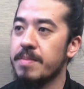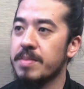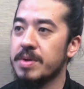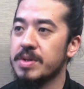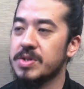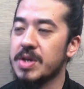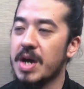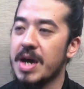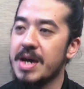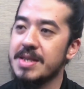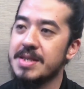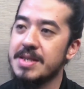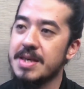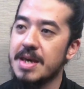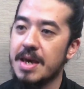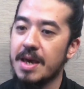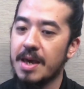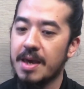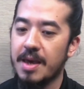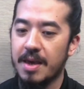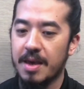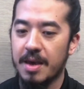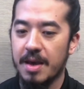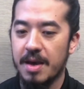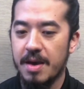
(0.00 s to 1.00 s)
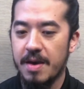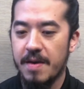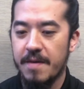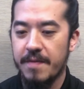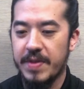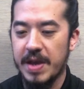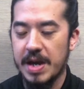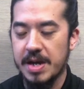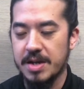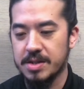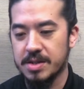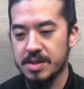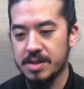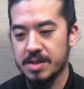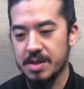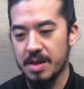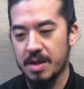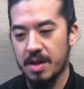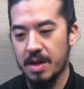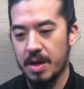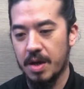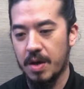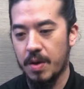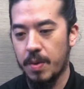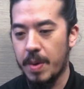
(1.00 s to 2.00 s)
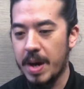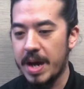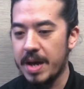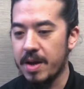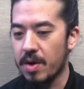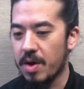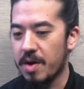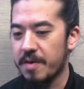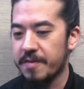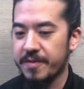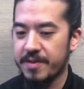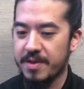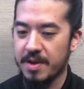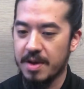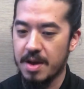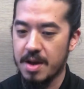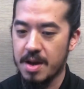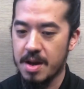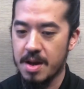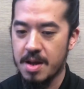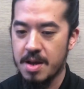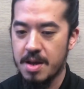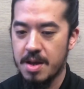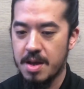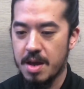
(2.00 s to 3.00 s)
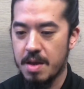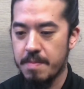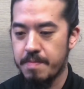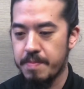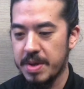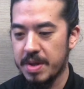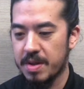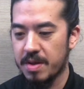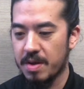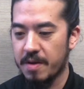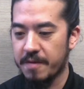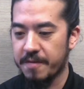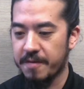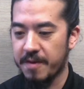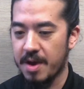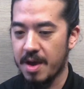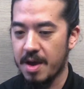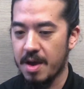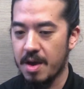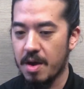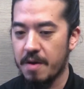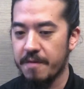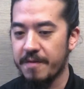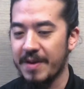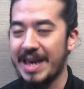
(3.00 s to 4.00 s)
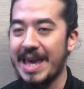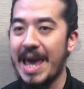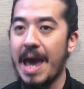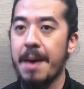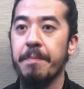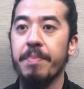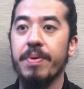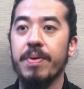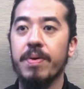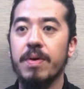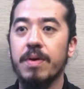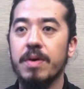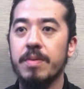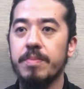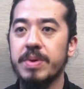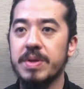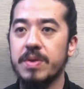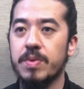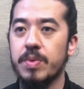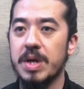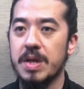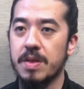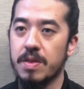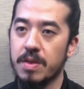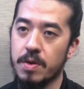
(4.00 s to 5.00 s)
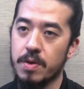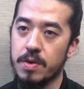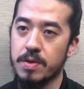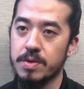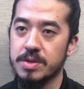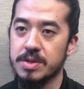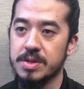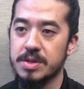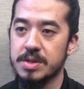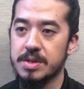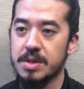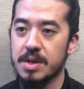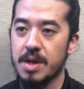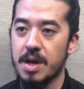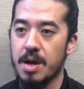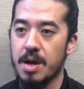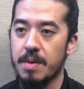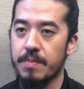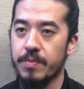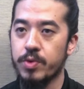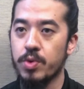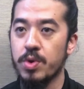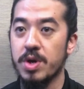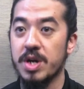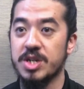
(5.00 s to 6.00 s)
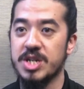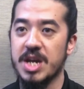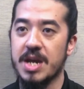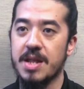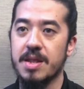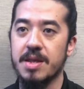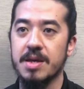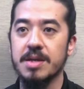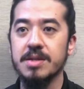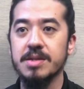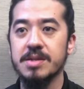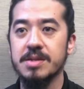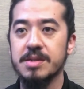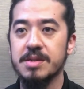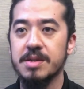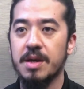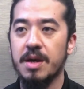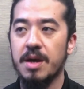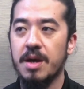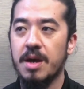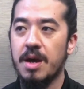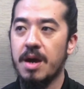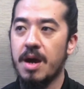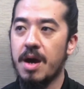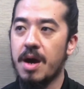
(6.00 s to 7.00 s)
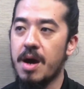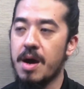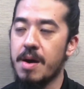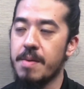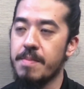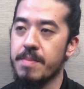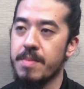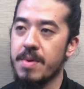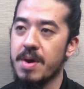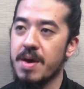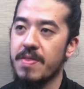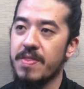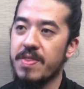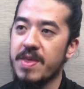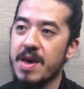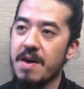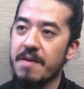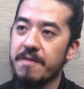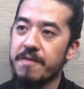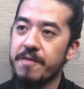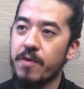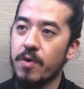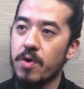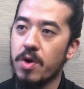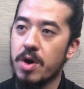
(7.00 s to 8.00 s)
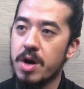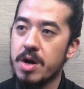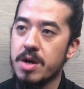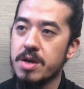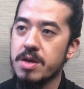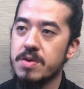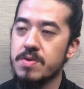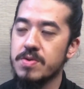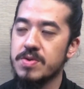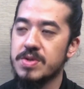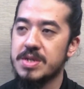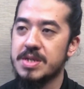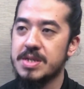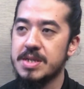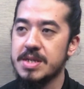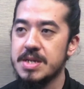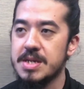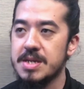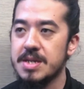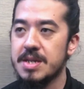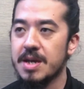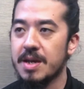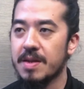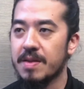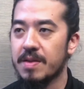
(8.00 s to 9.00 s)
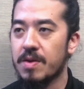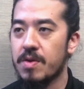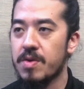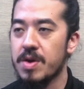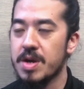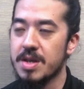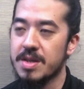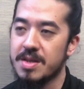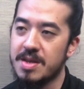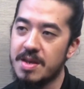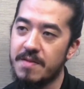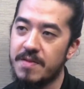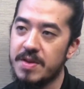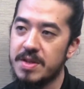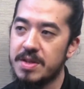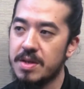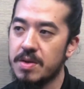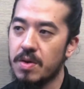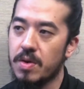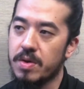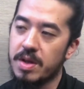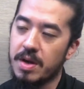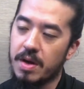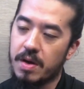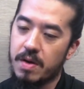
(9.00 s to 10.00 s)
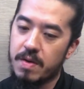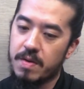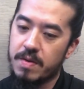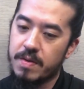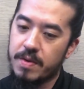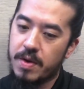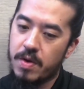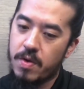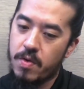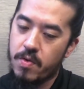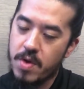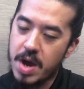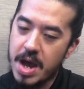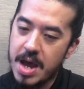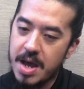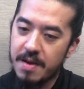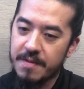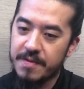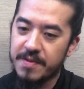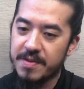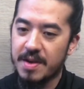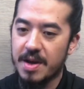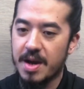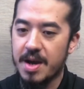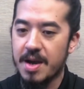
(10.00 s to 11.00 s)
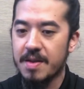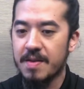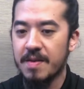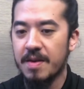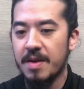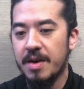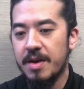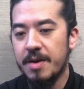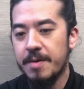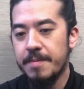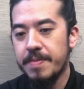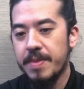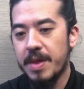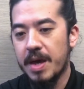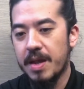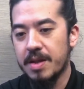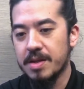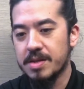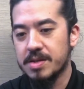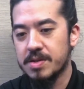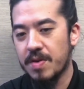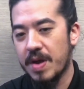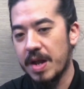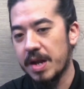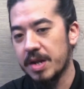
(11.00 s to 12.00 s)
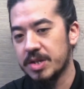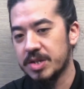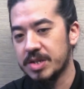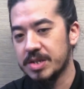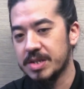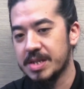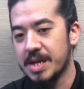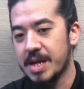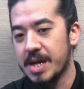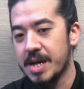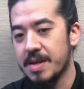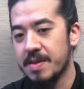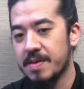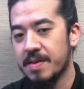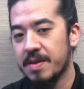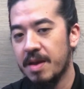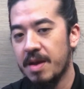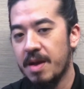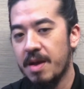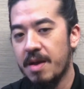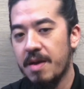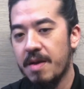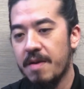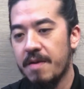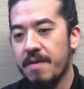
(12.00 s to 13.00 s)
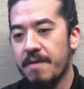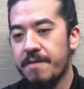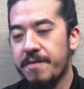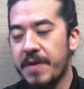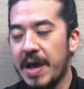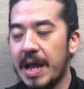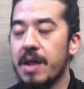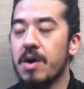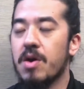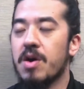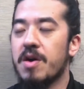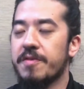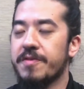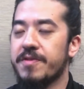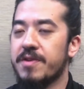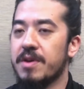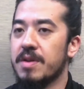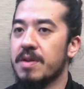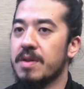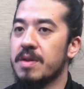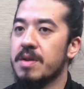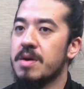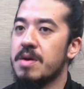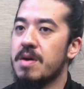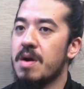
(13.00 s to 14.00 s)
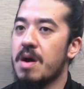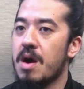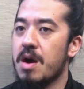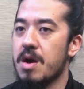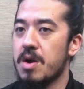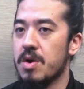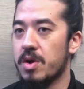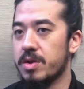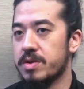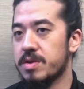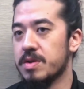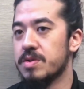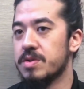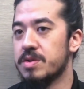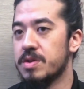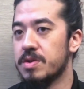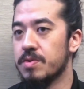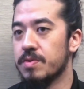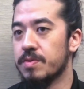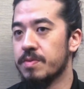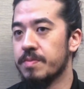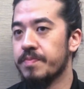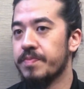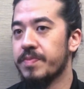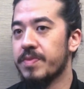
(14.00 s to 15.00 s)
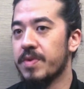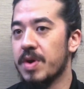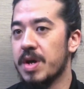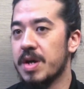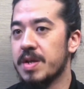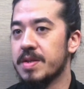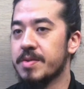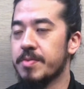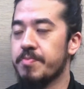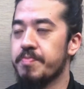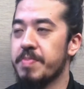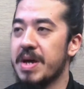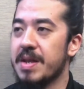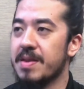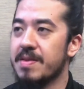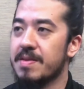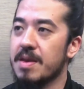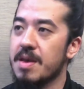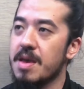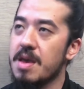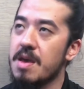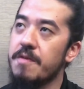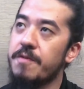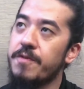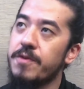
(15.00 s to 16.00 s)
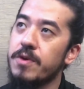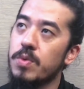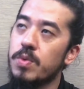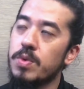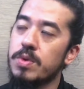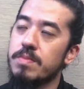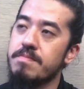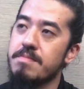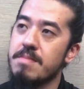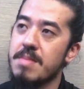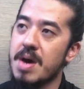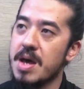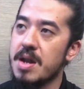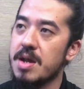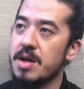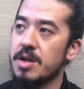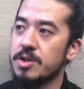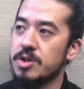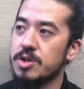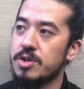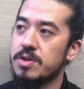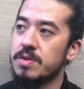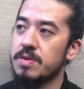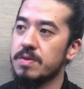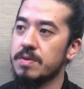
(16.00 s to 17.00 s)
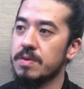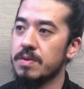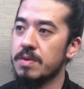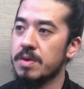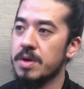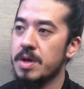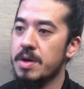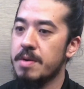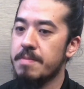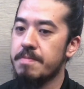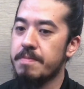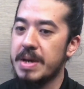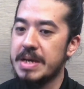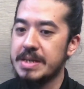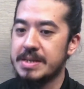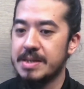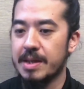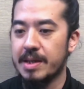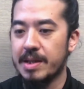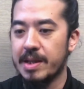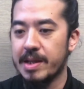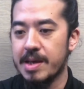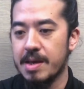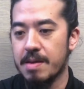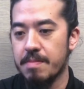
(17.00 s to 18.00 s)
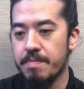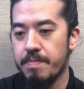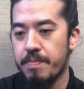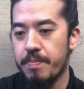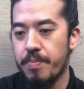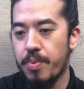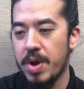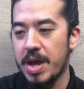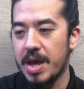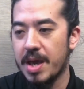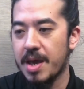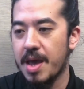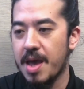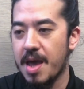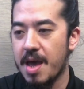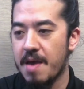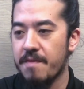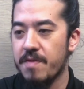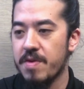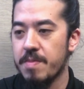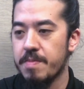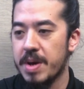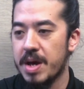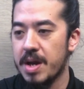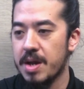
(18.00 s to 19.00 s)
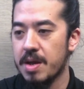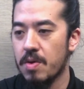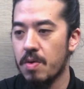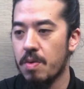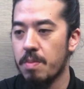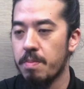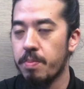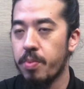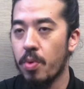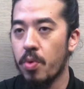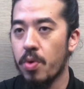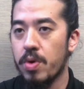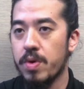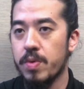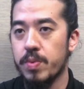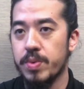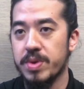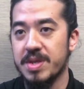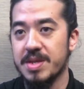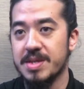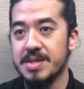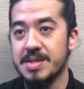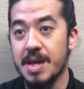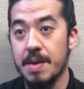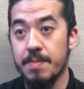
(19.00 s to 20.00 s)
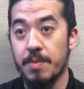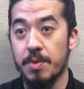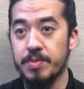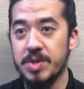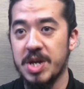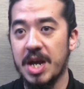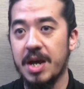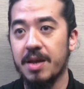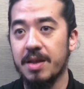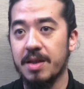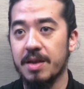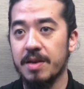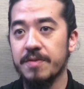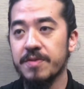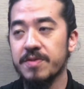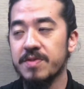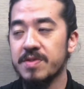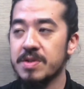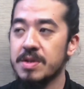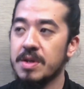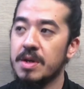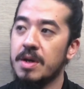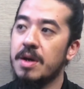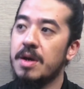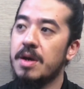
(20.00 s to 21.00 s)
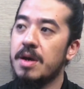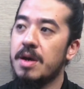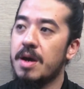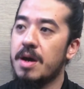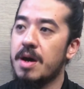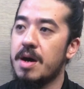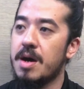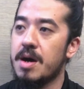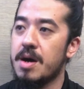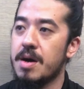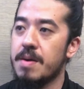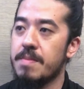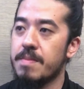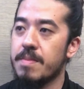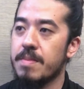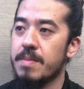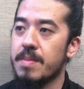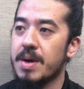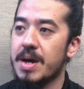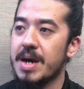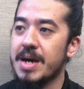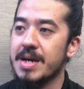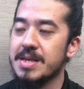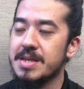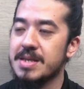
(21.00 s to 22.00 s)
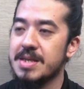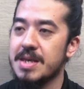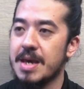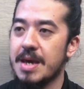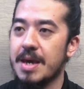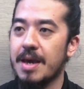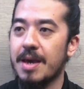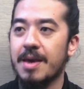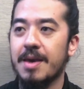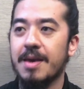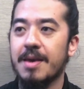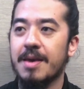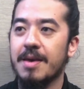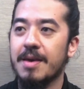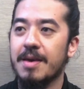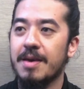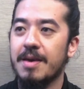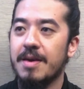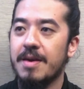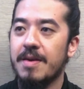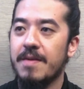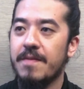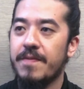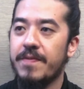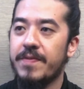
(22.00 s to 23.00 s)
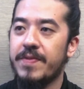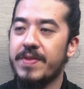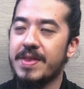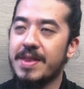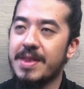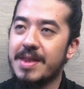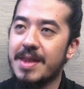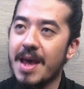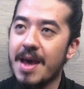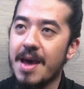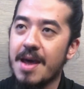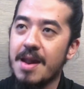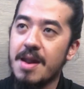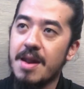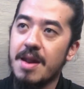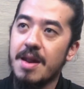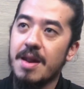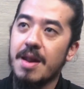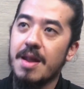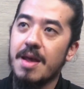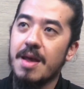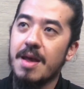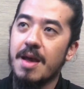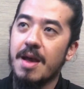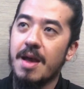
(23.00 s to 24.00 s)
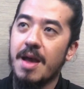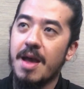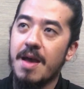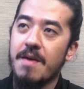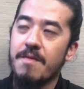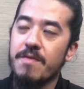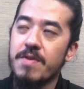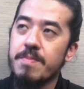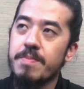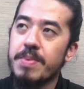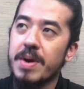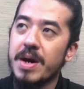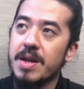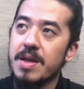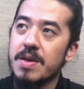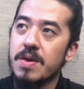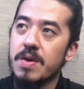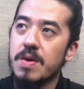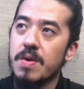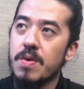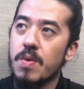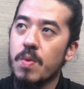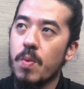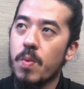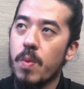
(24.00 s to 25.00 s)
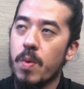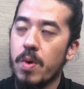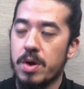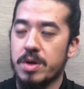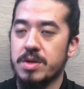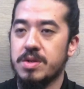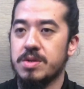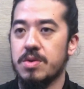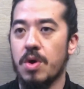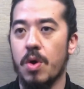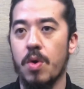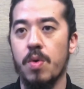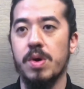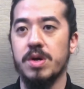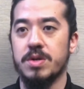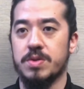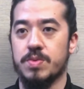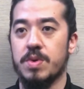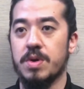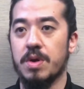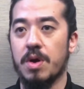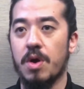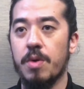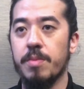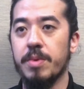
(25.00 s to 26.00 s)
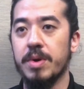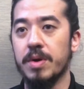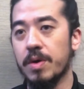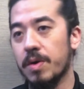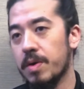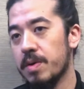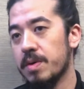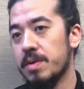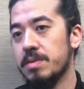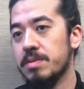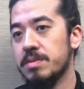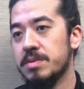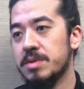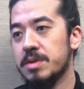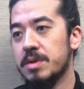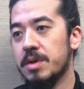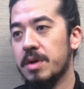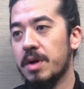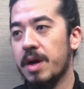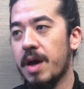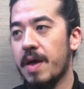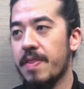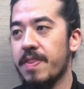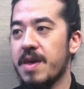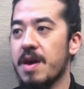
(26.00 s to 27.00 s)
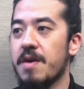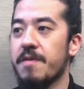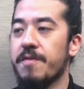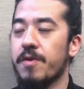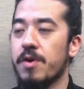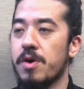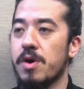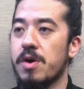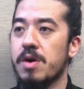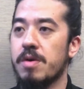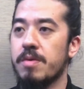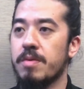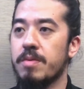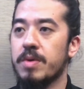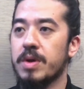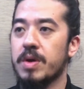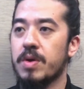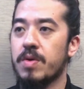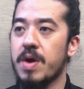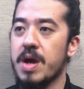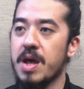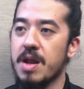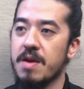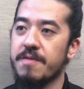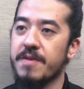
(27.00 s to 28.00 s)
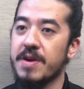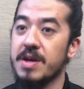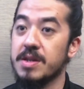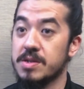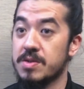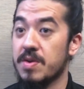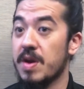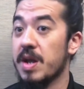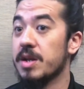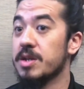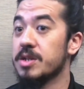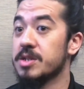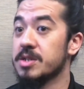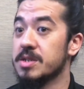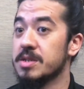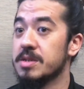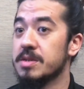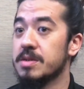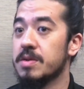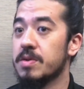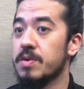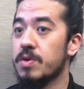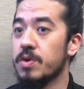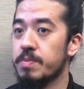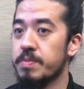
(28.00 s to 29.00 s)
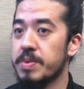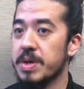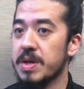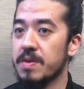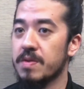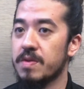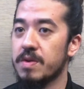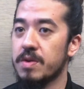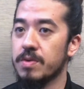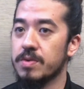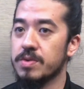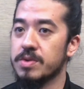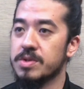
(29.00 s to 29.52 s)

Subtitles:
So I think there's quite often a bit of a gap between those two agendas, and therefore you see that creativity or the creative side and the strategy side fairly often are not in tune, right? But if you would manage to basically bring everybody on board with the same objectives, I think then everybody works towards one common goal, and therefore creative and strategy could be in tune.